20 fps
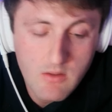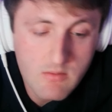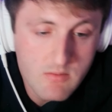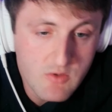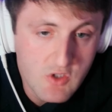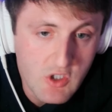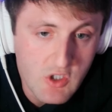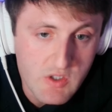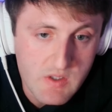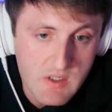
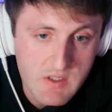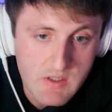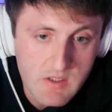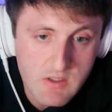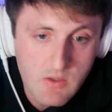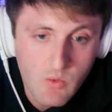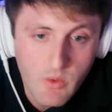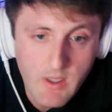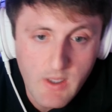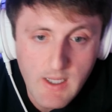Just listen
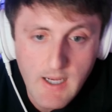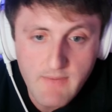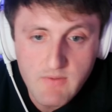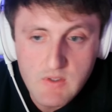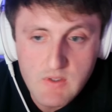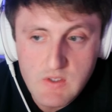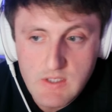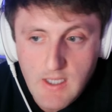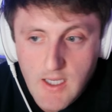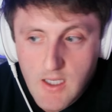to what I have to
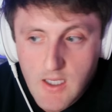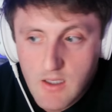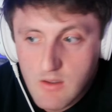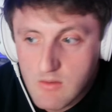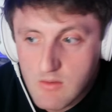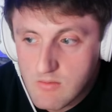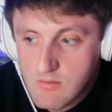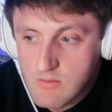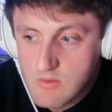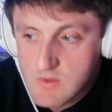say.
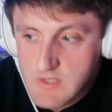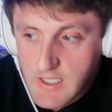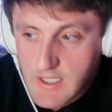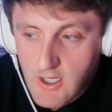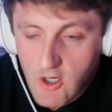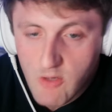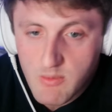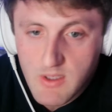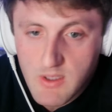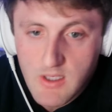
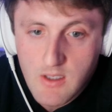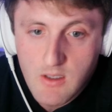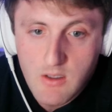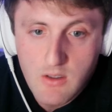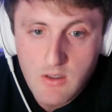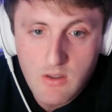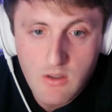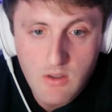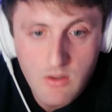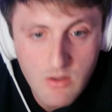Tell me.
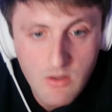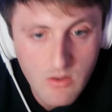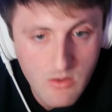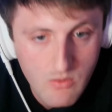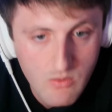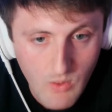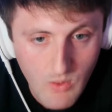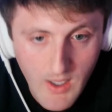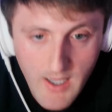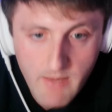
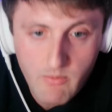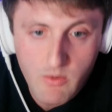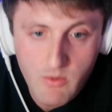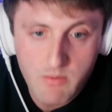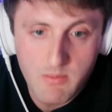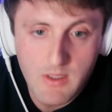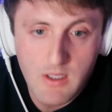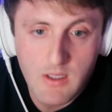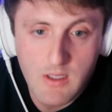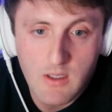Ride with
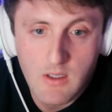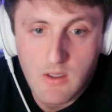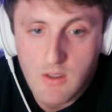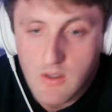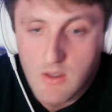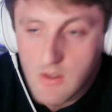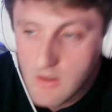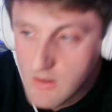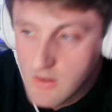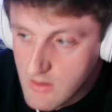me.
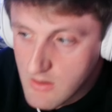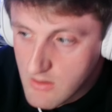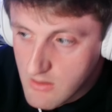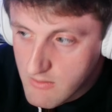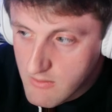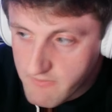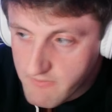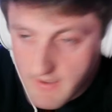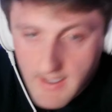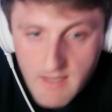
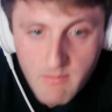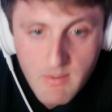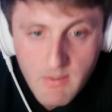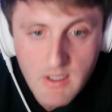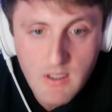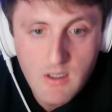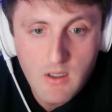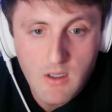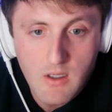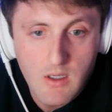Fade
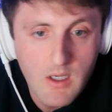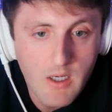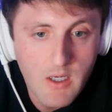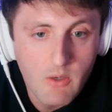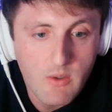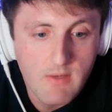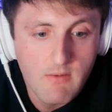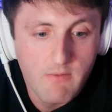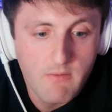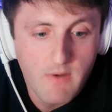me. I don't
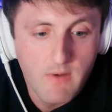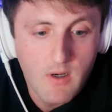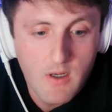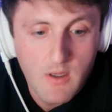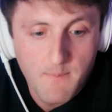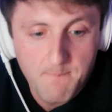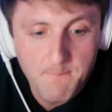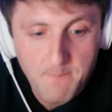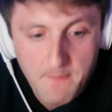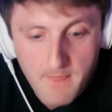give a fuck.
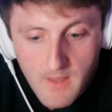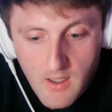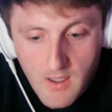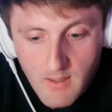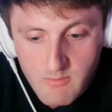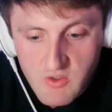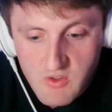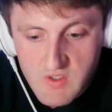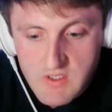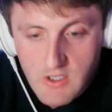
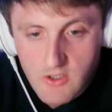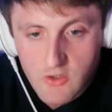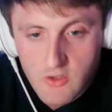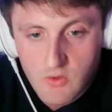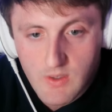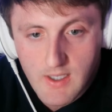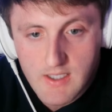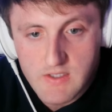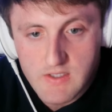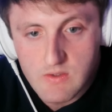I'm just telling you
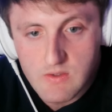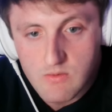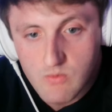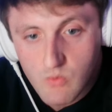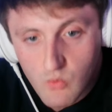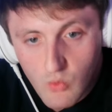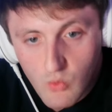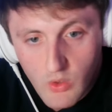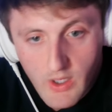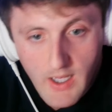guys
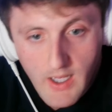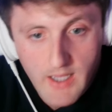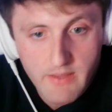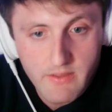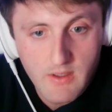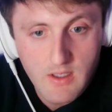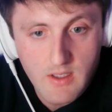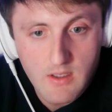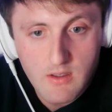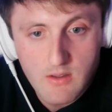what I
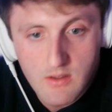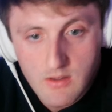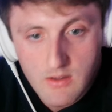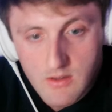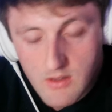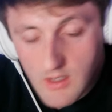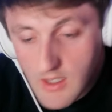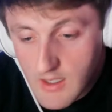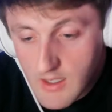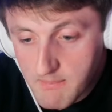think,
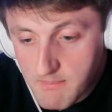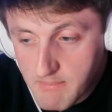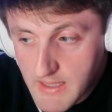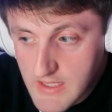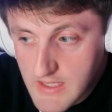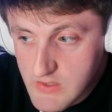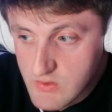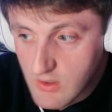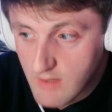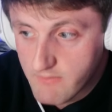and
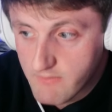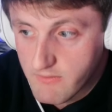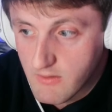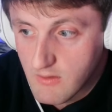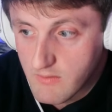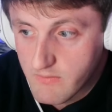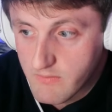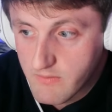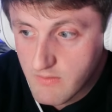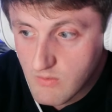based off
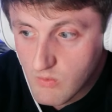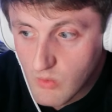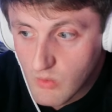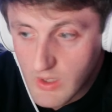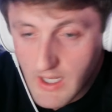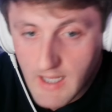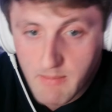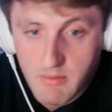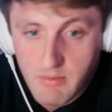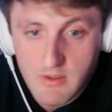of what
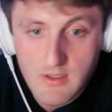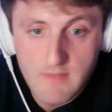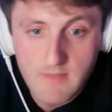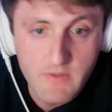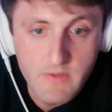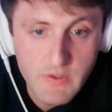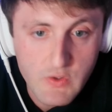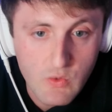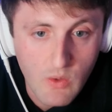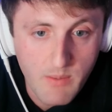I believe
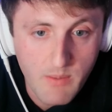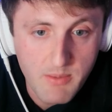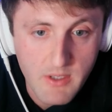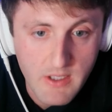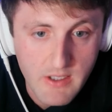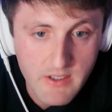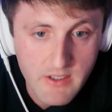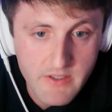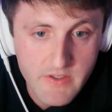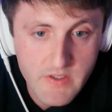the script
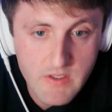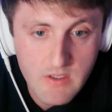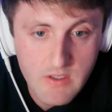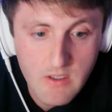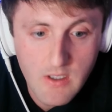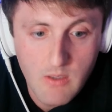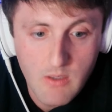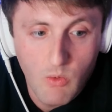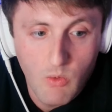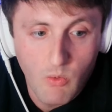is
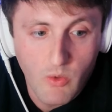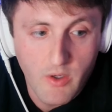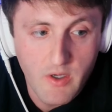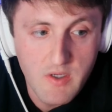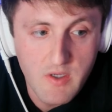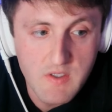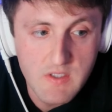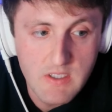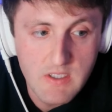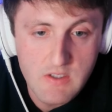and what we're going to
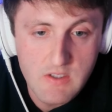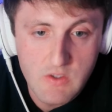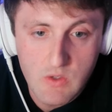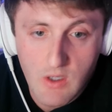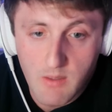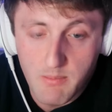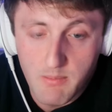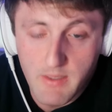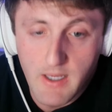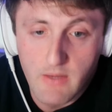see to
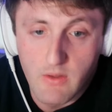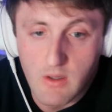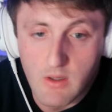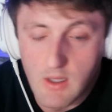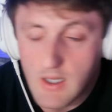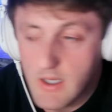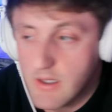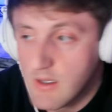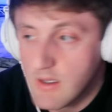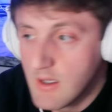come down the
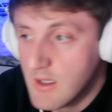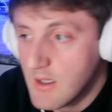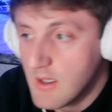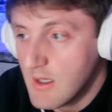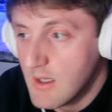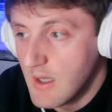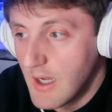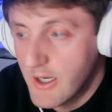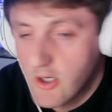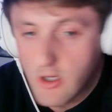line.
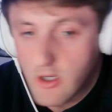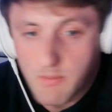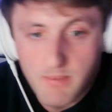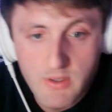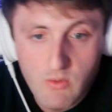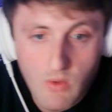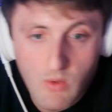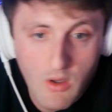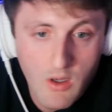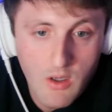I could be
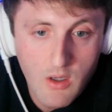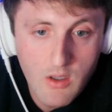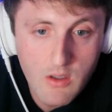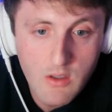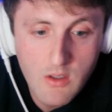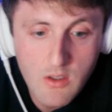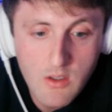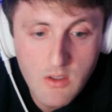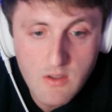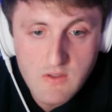wrong
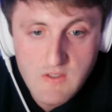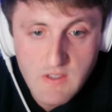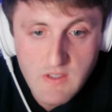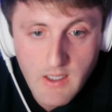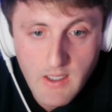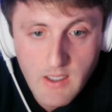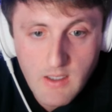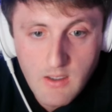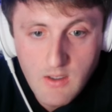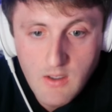
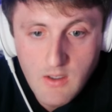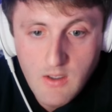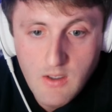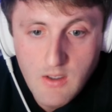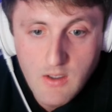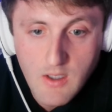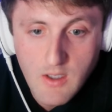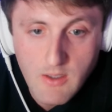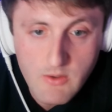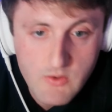tonight.
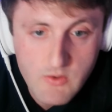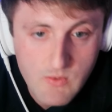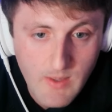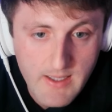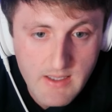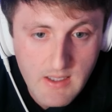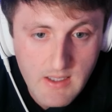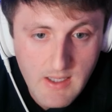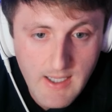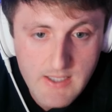I was right
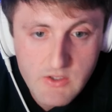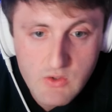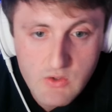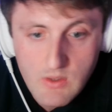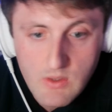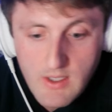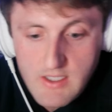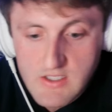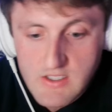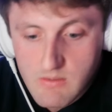the last two
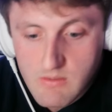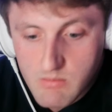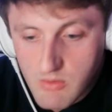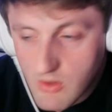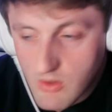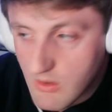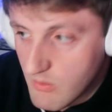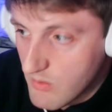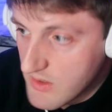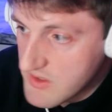nights,
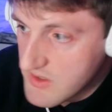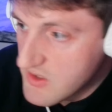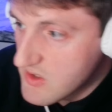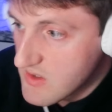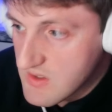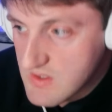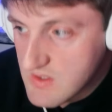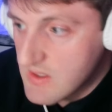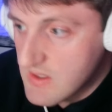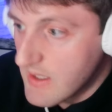but let's
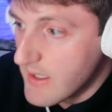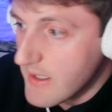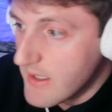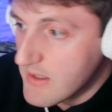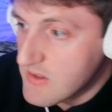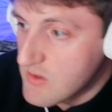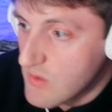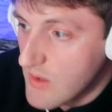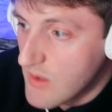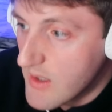just get
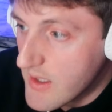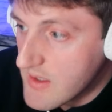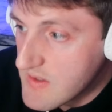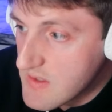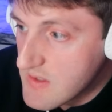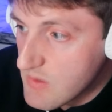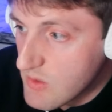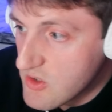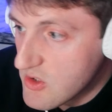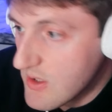into it and
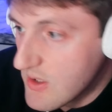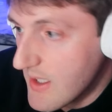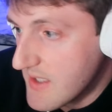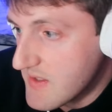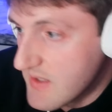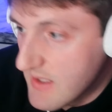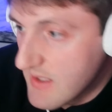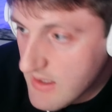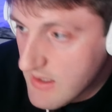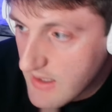see what you guys
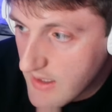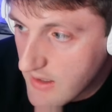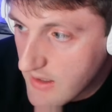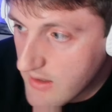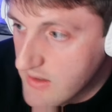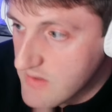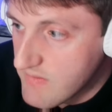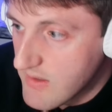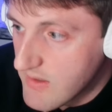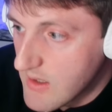think at the end of
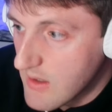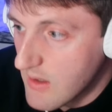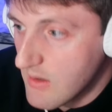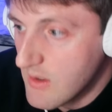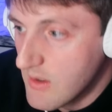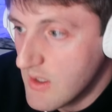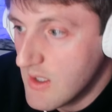this video.